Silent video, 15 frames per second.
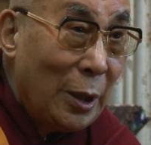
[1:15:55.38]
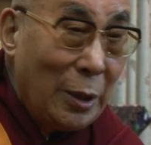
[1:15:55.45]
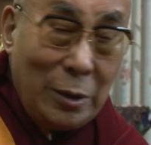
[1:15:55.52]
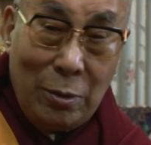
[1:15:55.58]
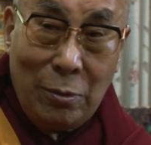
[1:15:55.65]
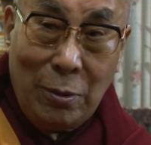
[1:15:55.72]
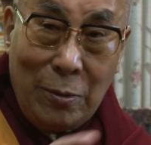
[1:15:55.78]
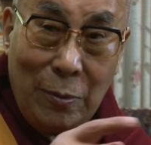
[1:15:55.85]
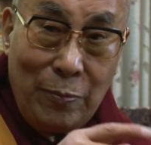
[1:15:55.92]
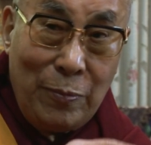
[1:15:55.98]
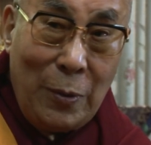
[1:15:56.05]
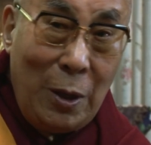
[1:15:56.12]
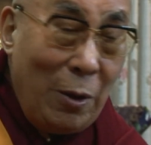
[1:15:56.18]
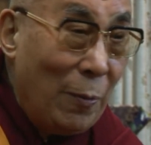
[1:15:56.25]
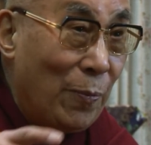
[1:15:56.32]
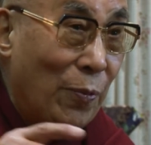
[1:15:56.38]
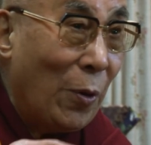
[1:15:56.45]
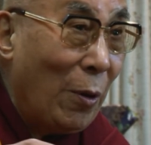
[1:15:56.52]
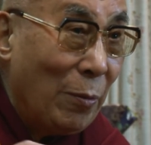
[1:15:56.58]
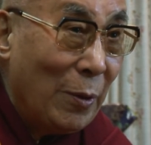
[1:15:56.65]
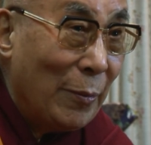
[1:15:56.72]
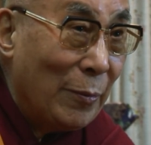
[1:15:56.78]
I think a lot of our
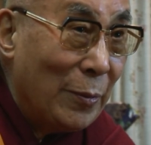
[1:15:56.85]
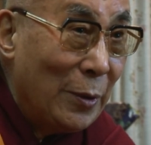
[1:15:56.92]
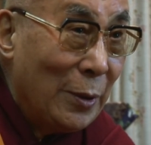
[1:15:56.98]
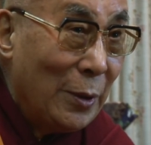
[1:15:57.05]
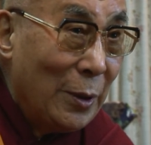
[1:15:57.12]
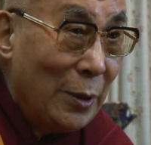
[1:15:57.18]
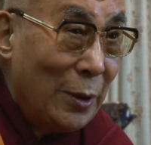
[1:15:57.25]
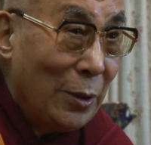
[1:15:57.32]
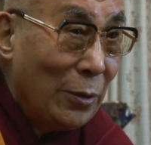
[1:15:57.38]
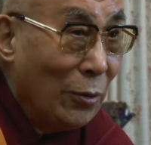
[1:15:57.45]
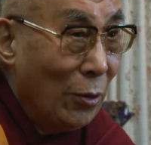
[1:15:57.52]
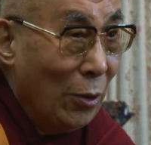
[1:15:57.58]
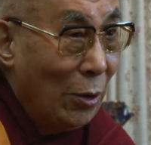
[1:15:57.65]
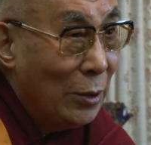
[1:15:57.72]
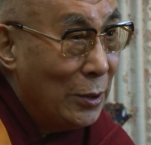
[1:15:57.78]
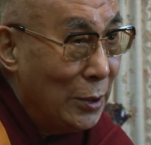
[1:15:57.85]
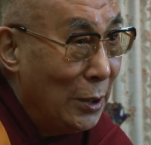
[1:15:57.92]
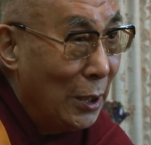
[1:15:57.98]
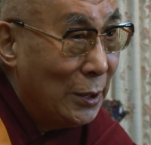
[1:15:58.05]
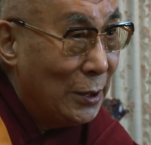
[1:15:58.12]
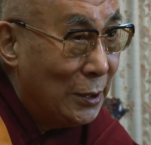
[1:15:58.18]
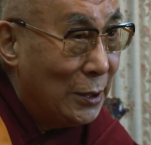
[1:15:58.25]
problem, not
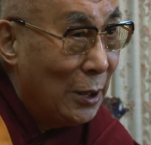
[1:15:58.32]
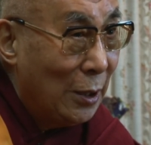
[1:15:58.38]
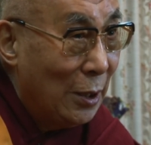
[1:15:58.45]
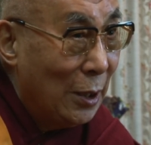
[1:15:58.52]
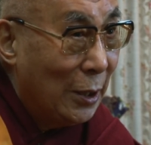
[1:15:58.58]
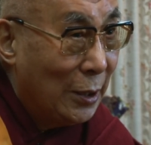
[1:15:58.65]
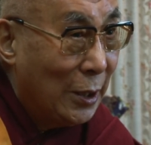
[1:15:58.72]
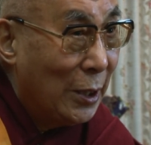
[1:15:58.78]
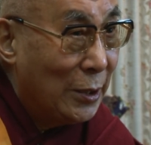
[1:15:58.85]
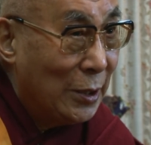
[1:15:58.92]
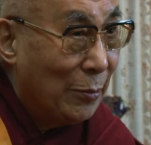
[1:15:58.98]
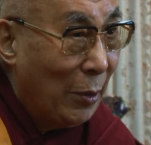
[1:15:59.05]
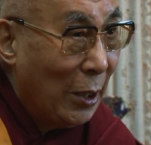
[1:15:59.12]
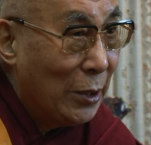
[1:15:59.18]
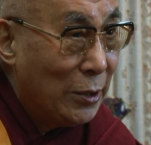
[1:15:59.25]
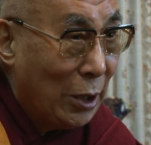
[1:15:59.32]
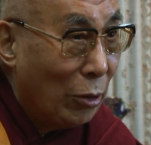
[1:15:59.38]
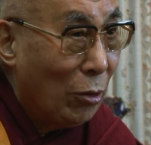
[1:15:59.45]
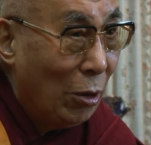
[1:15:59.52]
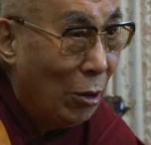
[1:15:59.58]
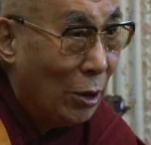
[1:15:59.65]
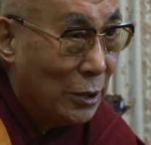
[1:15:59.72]
necessarily created by
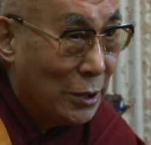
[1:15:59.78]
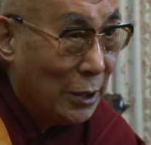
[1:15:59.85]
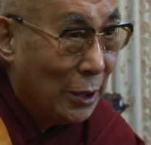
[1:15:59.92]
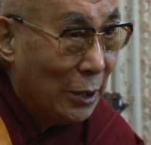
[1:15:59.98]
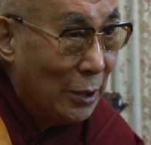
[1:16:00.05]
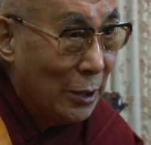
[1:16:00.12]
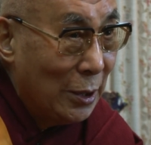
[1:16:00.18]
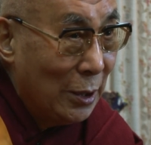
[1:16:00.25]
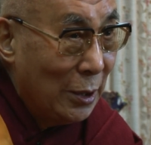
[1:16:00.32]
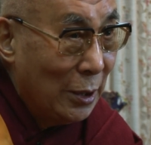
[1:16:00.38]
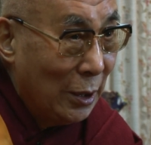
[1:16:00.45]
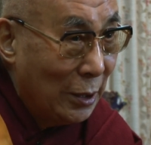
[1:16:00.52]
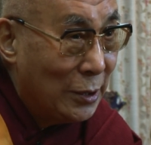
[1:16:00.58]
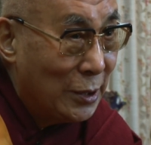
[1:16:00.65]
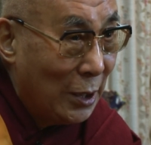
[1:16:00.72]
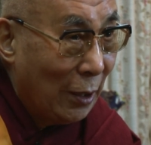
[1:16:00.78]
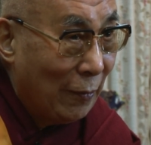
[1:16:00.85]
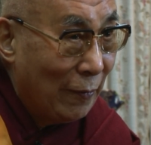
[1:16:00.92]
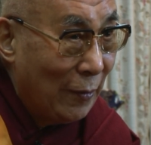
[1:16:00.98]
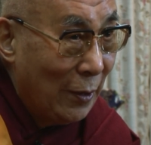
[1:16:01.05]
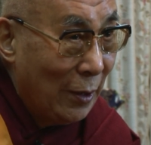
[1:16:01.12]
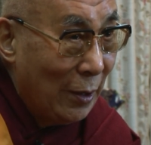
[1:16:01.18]
technology itself,